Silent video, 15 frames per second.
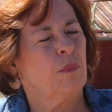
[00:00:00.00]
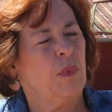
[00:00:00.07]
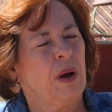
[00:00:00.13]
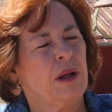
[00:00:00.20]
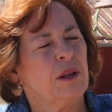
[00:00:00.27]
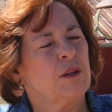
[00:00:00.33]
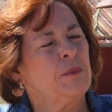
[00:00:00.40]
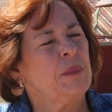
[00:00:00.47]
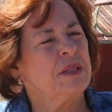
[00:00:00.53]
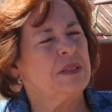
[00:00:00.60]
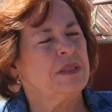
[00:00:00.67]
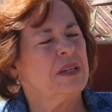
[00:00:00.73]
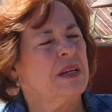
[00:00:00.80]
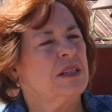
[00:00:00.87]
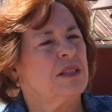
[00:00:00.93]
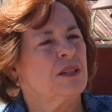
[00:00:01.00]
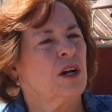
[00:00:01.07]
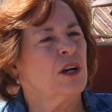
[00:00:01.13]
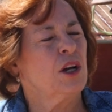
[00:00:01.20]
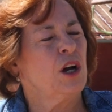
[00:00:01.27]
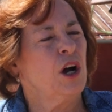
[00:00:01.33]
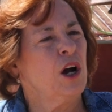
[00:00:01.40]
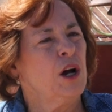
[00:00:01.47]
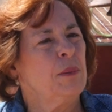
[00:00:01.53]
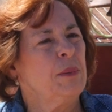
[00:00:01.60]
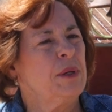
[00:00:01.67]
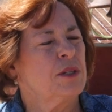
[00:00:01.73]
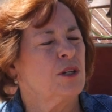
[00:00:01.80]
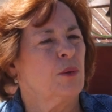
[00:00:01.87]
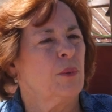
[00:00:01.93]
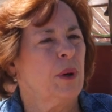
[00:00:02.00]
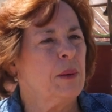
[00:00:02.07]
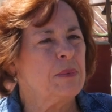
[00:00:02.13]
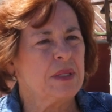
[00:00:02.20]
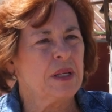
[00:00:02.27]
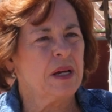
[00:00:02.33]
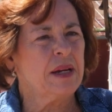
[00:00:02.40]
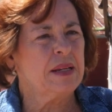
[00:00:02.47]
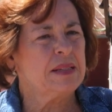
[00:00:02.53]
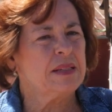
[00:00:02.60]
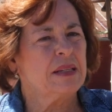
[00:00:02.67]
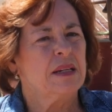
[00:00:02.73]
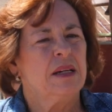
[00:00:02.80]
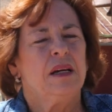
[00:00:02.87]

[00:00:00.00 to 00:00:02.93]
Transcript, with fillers: wildmustangs.com is our website.